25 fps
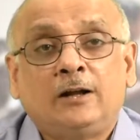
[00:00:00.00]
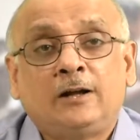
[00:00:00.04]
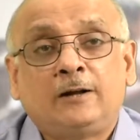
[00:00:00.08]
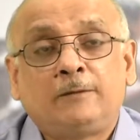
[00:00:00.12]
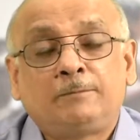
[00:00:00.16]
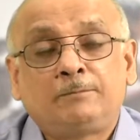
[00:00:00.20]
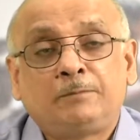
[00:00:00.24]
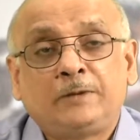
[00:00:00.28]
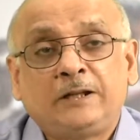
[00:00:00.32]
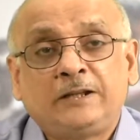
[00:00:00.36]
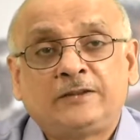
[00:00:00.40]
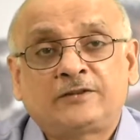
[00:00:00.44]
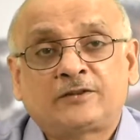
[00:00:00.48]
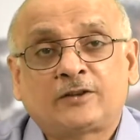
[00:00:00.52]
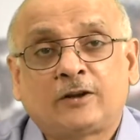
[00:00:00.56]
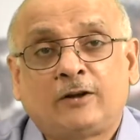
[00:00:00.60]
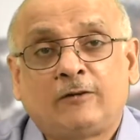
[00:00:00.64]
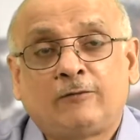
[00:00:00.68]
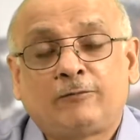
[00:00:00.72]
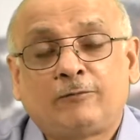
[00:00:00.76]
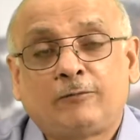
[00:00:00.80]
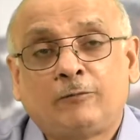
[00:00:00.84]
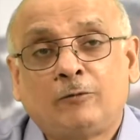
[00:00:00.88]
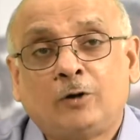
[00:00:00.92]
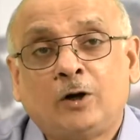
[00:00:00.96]
piece
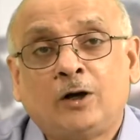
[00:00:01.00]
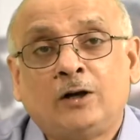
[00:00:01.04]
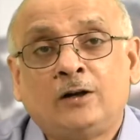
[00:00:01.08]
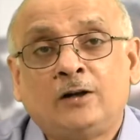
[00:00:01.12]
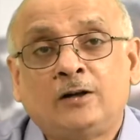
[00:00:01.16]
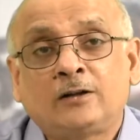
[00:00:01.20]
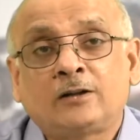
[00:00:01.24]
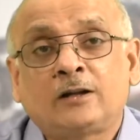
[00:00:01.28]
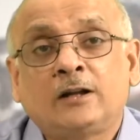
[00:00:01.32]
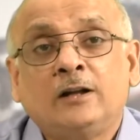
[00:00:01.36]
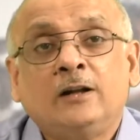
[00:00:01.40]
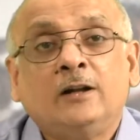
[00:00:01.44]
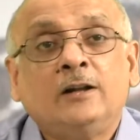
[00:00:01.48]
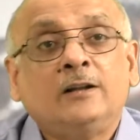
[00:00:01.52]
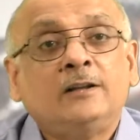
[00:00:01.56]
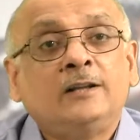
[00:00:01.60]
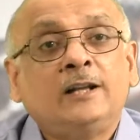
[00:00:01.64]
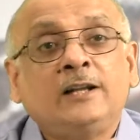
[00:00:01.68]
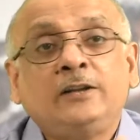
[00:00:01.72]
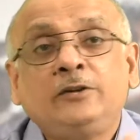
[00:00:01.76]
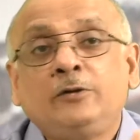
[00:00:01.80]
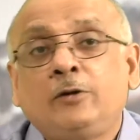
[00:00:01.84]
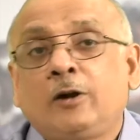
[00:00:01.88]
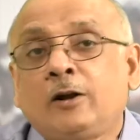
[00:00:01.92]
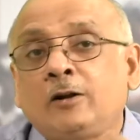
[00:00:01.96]
of work,
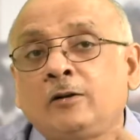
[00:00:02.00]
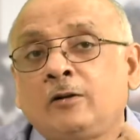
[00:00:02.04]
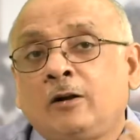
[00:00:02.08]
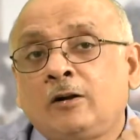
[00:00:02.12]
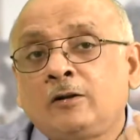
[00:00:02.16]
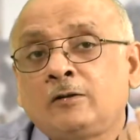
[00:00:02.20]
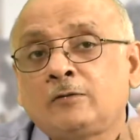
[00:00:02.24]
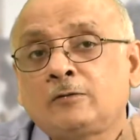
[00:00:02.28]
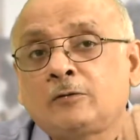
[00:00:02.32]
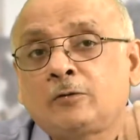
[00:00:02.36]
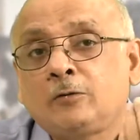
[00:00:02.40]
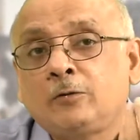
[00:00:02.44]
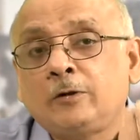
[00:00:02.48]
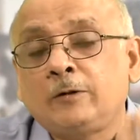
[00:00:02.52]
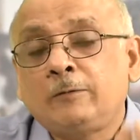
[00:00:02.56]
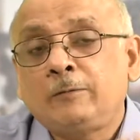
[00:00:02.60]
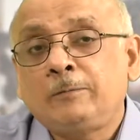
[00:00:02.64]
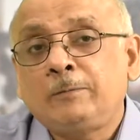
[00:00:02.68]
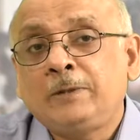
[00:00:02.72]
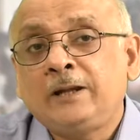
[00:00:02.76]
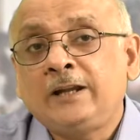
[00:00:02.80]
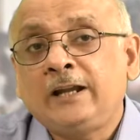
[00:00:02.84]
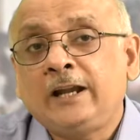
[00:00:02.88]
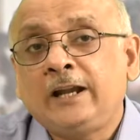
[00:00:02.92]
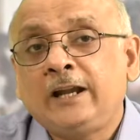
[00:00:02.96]
then you are not
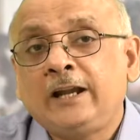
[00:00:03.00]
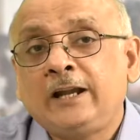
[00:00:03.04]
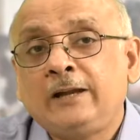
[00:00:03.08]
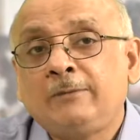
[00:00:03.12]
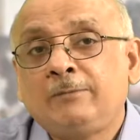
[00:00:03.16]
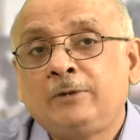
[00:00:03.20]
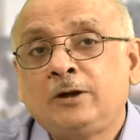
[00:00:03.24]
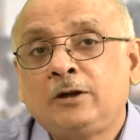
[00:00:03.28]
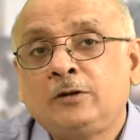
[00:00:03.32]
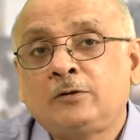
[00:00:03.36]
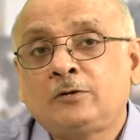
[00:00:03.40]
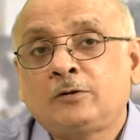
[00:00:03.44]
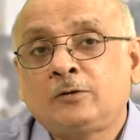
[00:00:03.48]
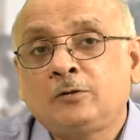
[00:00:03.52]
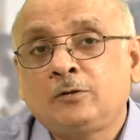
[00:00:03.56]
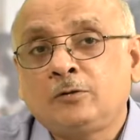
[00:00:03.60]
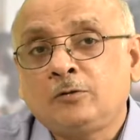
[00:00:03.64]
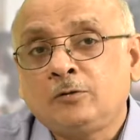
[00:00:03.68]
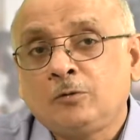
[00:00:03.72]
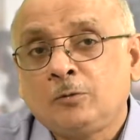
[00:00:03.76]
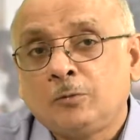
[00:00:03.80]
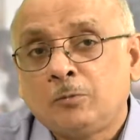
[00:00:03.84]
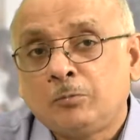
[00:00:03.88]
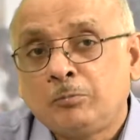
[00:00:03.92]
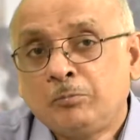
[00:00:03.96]
be able
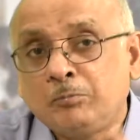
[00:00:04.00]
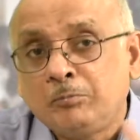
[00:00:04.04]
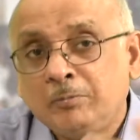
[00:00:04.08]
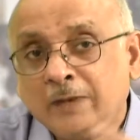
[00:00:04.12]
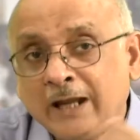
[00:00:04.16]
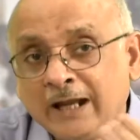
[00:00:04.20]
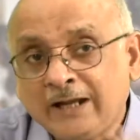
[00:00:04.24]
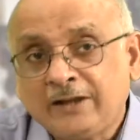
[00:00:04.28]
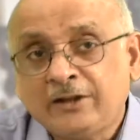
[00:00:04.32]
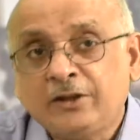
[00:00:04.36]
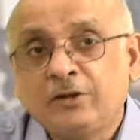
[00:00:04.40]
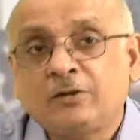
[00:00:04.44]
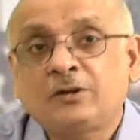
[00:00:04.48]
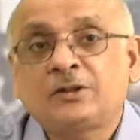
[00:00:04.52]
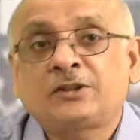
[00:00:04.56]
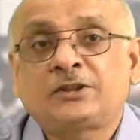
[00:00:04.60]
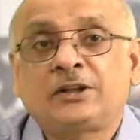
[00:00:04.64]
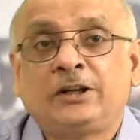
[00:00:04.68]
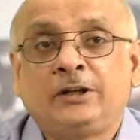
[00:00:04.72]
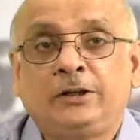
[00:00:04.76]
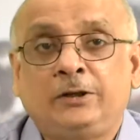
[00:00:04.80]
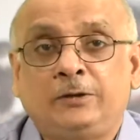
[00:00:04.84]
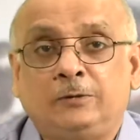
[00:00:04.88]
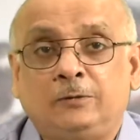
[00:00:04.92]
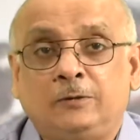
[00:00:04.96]
to make your
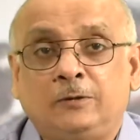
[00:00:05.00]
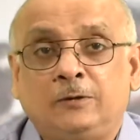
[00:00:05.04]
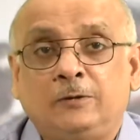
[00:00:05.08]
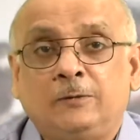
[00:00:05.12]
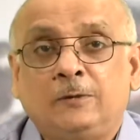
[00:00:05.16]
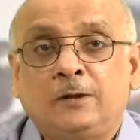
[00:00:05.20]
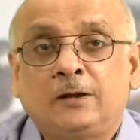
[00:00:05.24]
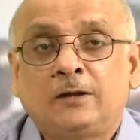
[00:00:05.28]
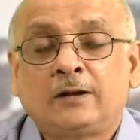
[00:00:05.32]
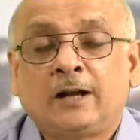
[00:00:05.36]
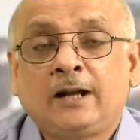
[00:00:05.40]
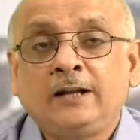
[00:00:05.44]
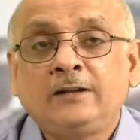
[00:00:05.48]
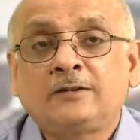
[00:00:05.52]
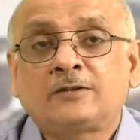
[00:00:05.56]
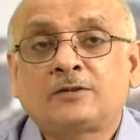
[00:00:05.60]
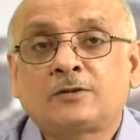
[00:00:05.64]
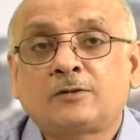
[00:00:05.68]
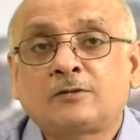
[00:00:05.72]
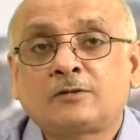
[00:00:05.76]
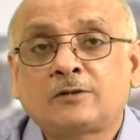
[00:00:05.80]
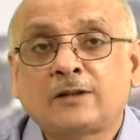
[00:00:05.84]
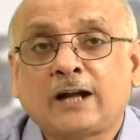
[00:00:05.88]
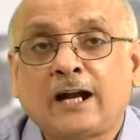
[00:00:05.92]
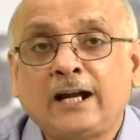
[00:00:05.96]
schedule, right?
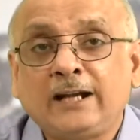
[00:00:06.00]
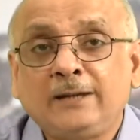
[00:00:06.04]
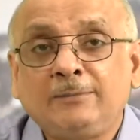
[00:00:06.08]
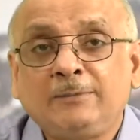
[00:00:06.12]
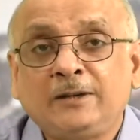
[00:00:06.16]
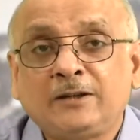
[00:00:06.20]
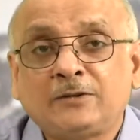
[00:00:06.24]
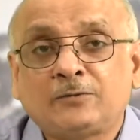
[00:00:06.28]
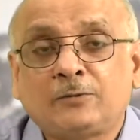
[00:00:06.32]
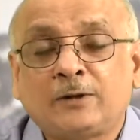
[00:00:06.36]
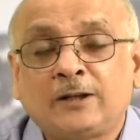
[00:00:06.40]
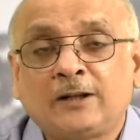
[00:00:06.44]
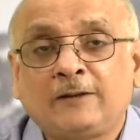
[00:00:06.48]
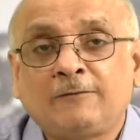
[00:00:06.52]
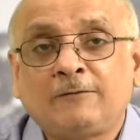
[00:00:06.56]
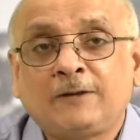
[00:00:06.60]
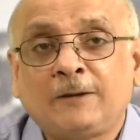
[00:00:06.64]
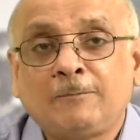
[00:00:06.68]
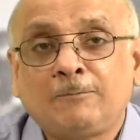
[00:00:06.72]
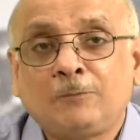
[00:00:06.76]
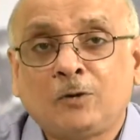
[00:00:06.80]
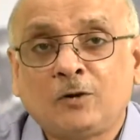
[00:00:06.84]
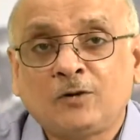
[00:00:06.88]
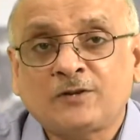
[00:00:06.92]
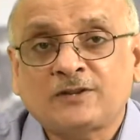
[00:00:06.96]
So time is one of the
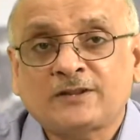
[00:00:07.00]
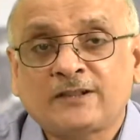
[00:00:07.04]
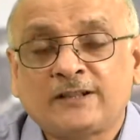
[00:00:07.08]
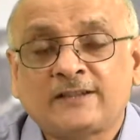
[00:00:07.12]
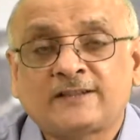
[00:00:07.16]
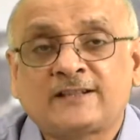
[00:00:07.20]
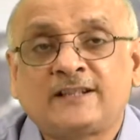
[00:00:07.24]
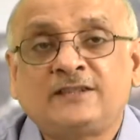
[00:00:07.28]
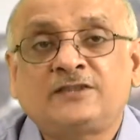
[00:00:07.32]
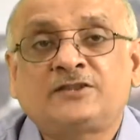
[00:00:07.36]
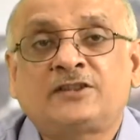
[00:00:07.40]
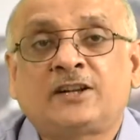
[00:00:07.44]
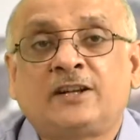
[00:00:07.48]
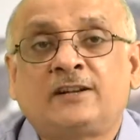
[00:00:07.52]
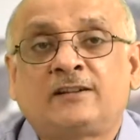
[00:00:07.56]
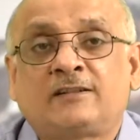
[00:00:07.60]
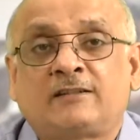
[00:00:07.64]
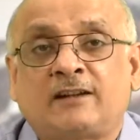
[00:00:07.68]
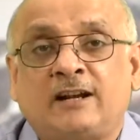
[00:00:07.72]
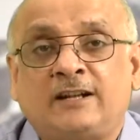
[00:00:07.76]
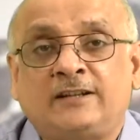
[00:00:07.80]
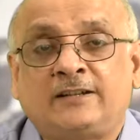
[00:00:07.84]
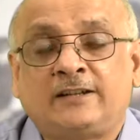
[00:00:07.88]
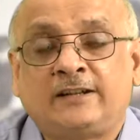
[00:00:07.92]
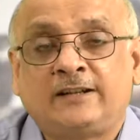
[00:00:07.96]
most essential
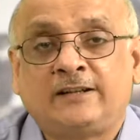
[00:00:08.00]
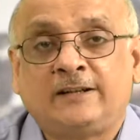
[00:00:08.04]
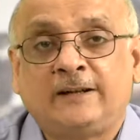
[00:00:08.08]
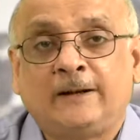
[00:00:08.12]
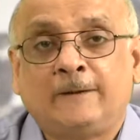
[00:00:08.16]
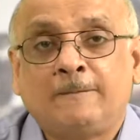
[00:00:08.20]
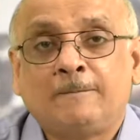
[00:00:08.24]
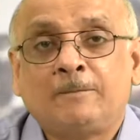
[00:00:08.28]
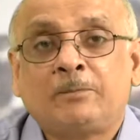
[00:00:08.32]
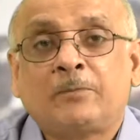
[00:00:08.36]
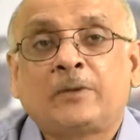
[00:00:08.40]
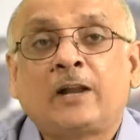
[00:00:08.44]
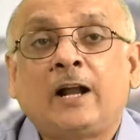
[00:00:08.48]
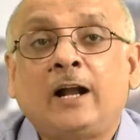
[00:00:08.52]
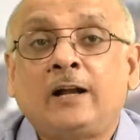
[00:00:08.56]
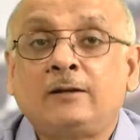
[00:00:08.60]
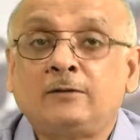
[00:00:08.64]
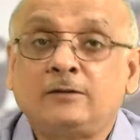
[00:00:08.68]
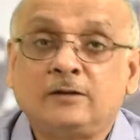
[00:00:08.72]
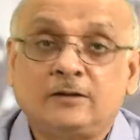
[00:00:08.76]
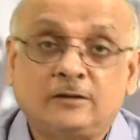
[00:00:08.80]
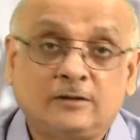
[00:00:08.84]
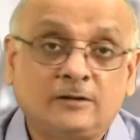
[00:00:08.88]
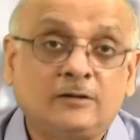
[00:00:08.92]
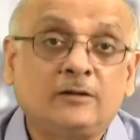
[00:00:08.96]
criteria,
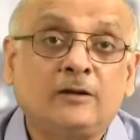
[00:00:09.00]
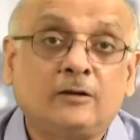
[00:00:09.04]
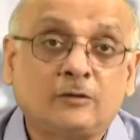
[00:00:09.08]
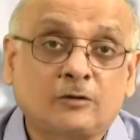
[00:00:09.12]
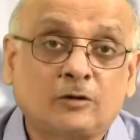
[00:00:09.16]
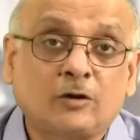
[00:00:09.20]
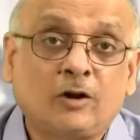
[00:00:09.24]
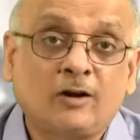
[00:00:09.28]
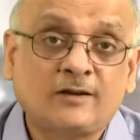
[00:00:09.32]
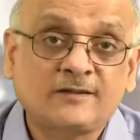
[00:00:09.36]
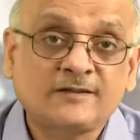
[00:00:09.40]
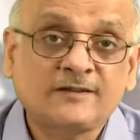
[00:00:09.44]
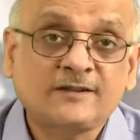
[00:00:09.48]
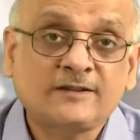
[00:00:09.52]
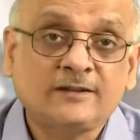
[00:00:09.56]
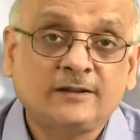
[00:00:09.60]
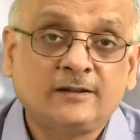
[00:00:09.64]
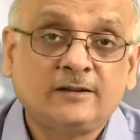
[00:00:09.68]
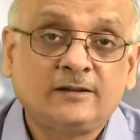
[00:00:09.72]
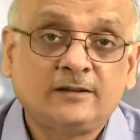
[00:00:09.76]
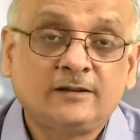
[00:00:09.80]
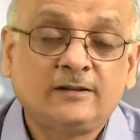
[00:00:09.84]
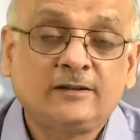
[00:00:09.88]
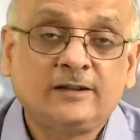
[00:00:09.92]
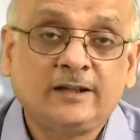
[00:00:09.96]
and cost,
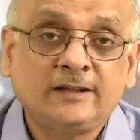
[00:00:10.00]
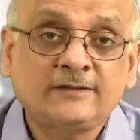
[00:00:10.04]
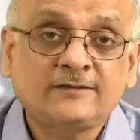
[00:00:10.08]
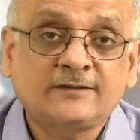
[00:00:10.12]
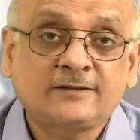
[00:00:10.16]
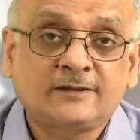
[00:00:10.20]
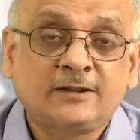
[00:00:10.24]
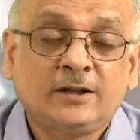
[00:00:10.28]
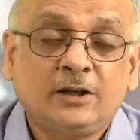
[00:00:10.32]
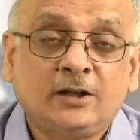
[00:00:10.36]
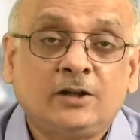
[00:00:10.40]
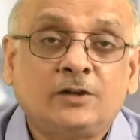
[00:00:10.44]
yes.